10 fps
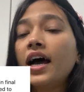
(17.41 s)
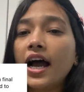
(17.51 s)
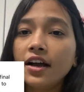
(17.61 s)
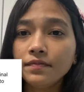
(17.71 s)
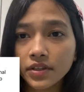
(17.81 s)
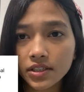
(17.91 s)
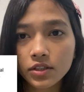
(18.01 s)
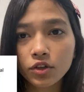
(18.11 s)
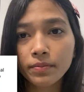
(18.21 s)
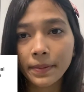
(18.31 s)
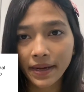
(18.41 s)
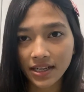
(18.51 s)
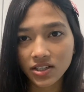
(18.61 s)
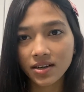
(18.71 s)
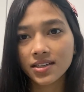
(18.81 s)
I have pursued my
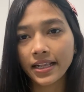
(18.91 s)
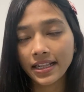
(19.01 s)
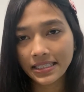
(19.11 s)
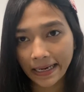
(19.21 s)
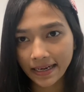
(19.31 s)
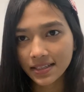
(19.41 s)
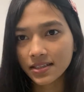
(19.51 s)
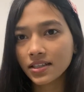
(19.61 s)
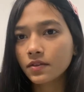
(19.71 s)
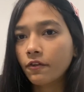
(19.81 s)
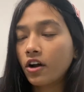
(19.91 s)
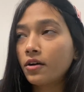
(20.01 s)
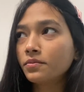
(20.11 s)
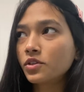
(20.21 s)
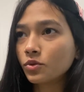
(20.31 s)
bachelor's in statistics
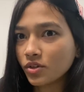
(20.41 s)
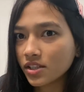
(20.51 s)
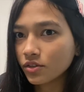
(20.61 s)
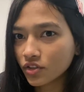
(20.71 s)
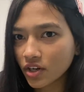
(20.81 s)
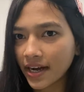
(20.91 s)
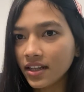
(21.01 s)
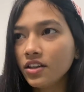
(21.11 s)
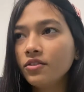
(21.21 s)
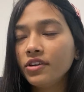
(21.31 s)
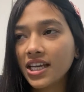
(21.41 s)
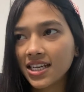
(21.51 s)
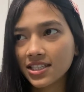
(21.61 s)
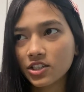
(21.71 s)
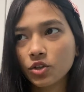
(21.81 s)
from Surat, Gujarat,
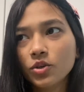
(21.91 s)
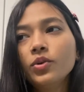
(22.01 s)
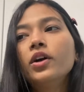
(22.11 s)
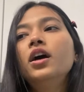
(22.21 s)
VNSU,